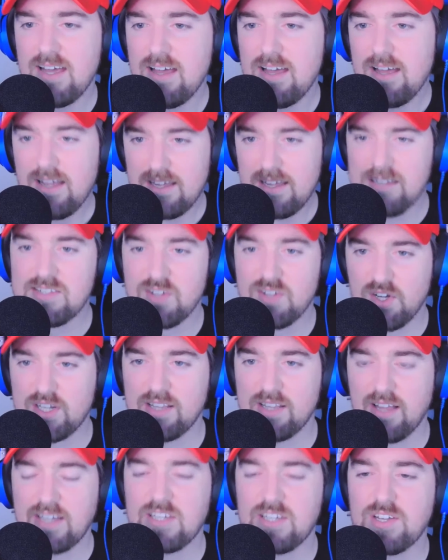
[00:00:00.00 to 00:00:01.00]
it's
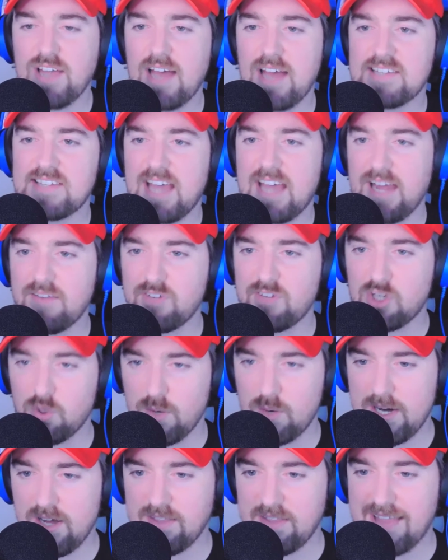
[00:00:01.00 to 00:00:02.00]
looking like you guys kind of
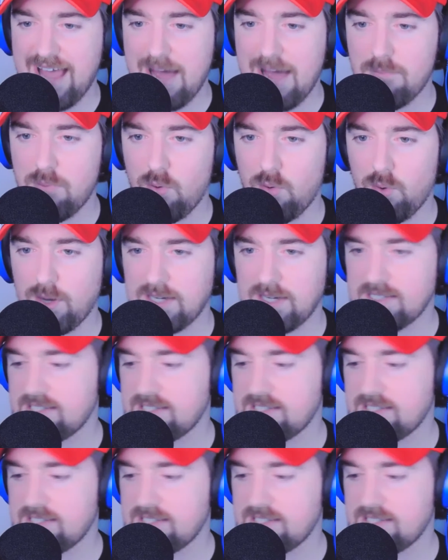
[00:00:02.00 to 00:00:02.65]
agree on that point.